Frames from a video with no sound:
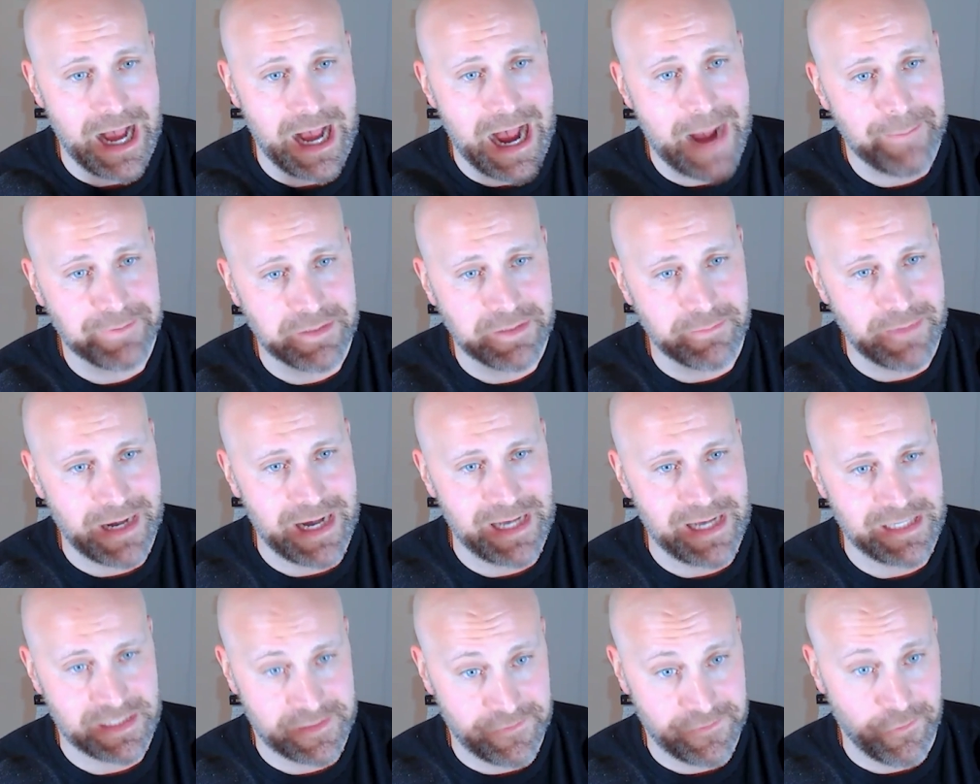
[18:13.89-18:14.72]

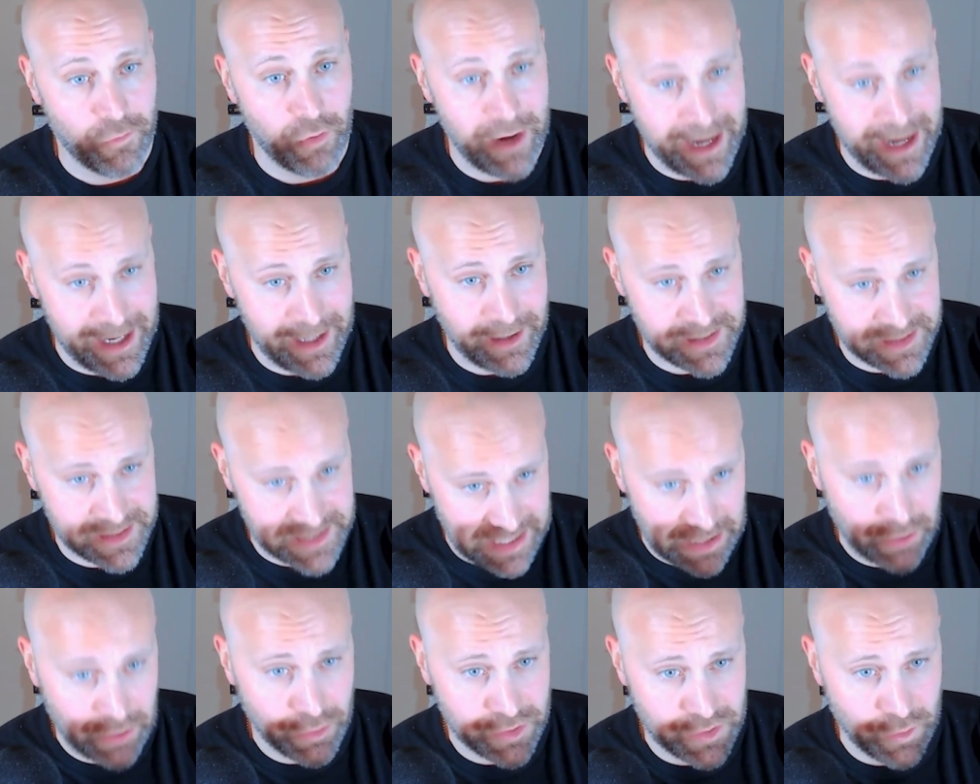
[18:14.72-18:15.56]
optimized for a
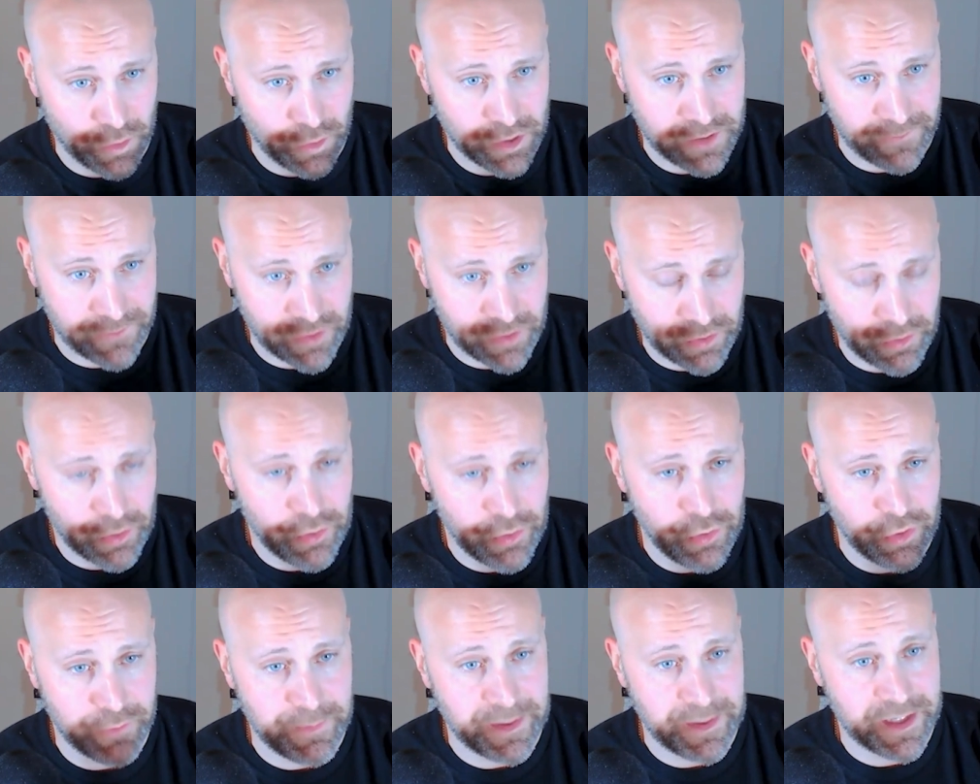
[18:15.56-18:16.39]
single source of
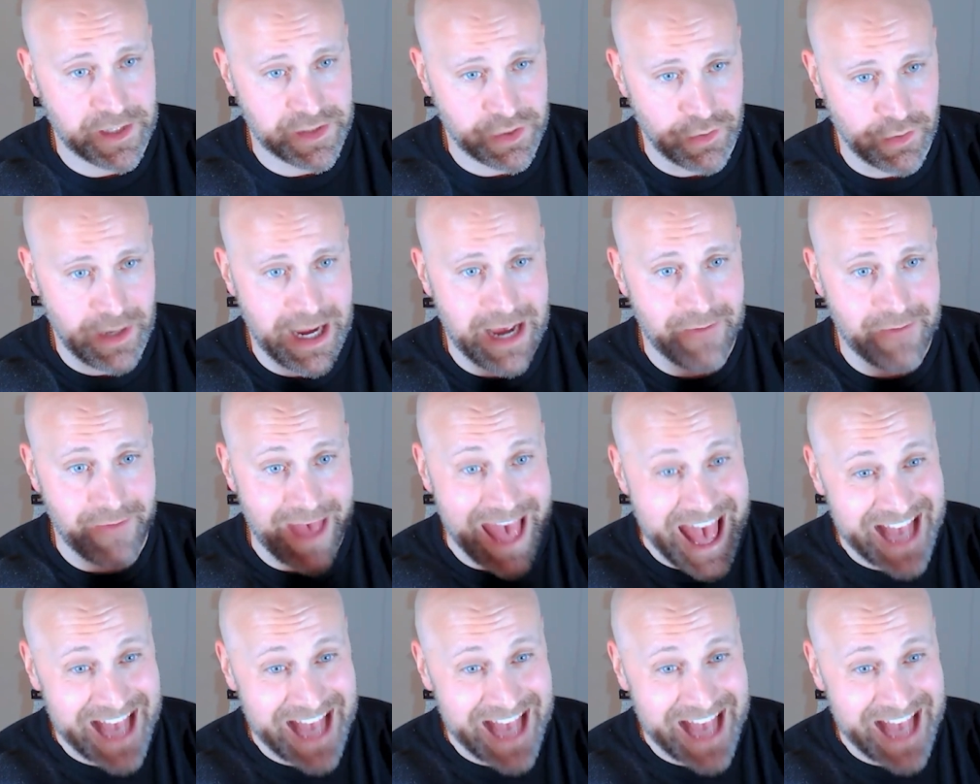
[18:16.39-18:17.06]
truth because you have